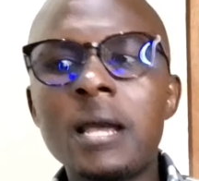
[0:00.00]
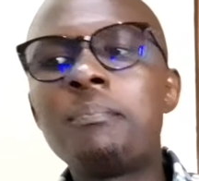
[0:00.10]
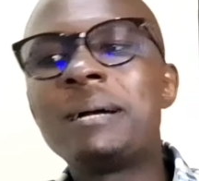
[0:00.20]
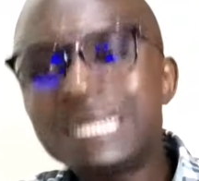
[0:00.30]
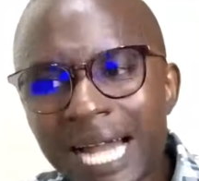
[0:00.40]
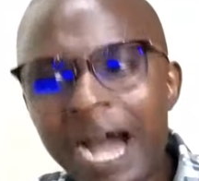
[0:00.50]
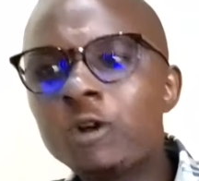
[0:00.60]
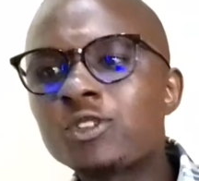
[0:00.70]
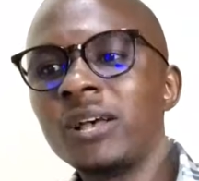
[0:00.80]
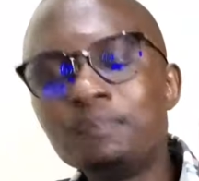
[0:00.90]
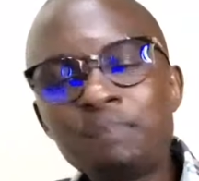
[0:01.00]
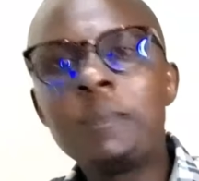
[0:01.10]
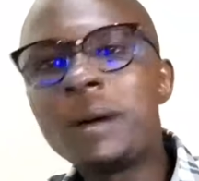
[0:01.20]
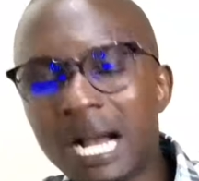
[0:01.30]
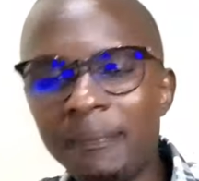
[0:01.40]
But now some
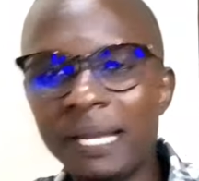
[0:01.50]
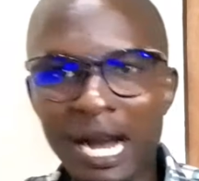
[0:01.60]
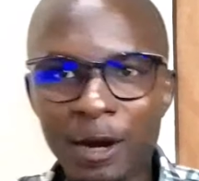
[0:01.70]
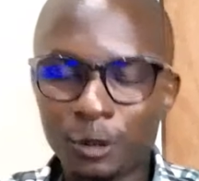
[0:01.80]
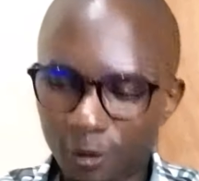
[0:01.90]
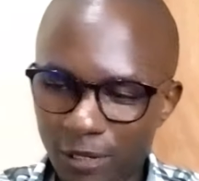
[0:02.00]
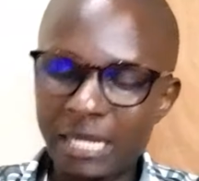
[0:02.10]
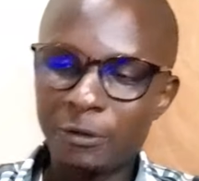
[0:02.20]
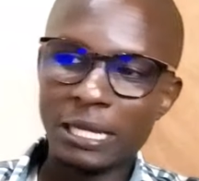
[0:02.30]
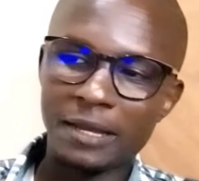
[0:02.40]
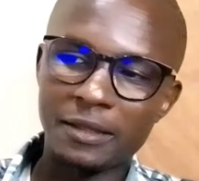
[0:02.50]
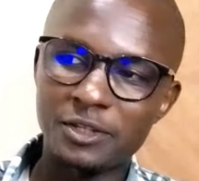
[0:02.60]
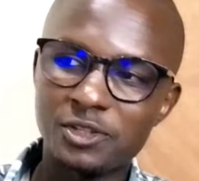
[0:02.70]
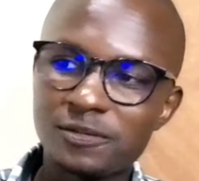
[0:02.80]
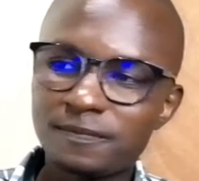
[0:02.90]
people are coming out to argue like
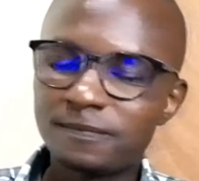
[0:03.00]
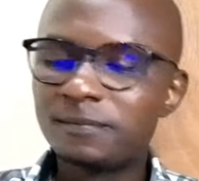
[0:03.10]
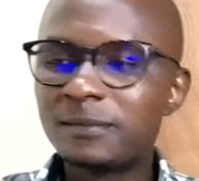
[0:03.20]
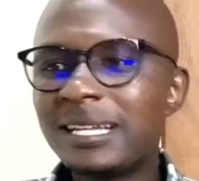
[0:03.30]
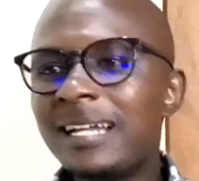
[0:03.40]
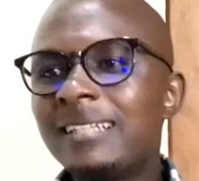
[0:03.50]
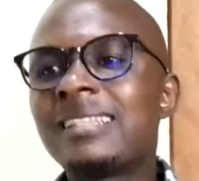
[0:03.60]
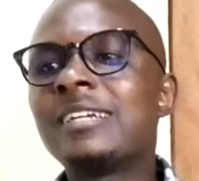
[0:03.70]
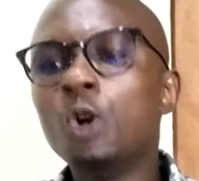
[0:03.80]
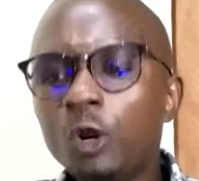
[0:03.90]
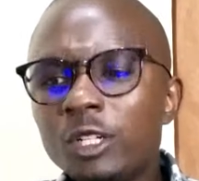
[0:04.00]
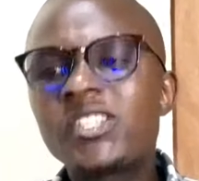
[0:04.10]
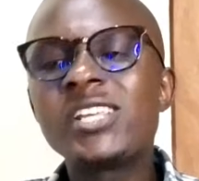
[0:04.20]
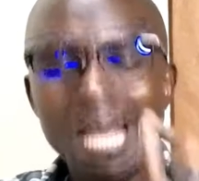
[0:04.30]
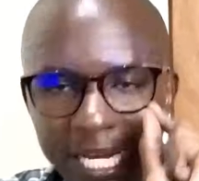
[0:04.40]
this. That they don't
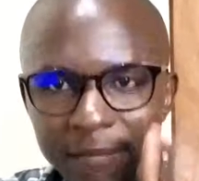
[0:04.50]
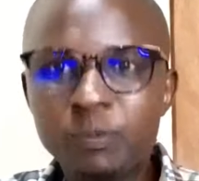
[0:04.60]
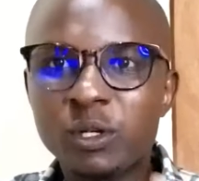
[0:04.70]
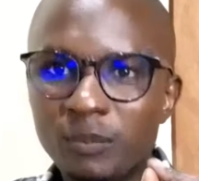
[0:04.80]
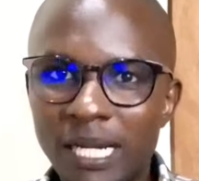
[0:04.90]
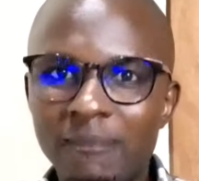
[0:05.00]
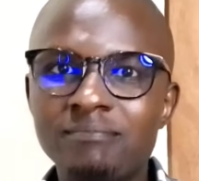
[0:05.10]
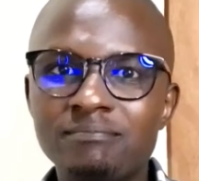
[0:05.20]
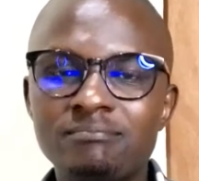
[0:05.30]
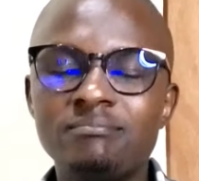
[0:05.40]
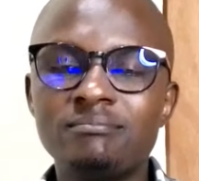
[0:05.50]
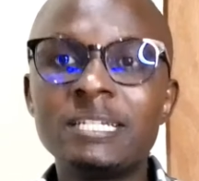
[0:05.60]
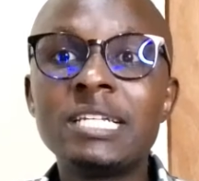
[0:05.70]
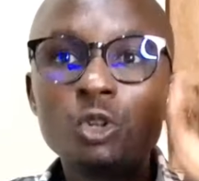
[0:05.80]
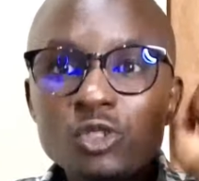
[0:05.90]
see any problem.
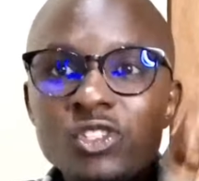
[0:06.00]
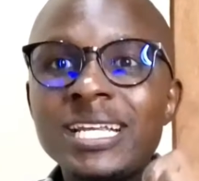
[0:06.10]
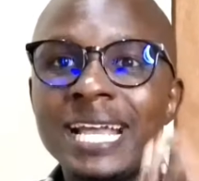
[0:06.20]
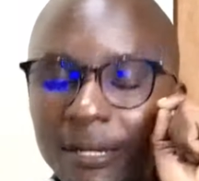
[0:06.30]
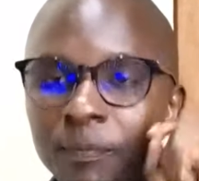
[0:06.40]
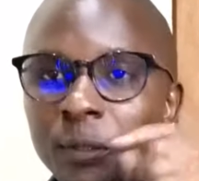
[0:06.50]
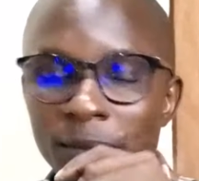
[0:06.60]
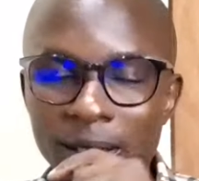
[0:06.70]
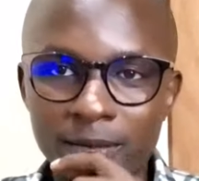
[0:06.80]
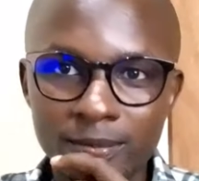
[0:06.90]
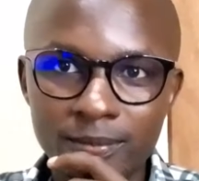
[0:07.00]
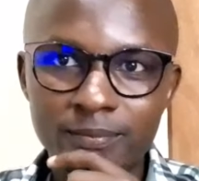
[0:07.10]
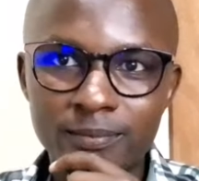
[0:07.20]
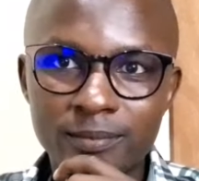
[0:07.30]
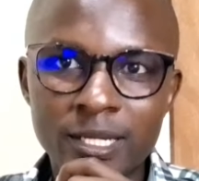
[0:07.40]
They don't see any problem
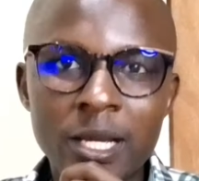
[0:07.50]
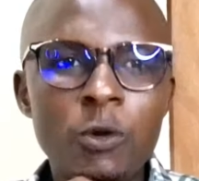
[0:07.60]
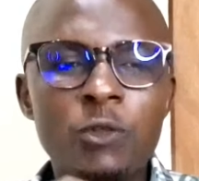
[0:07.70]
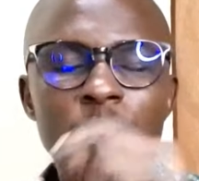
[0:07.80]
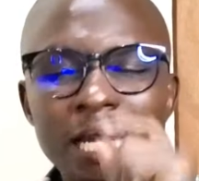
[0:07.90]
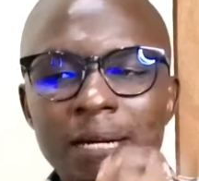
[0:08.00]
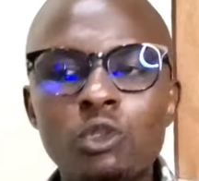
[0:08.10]
with William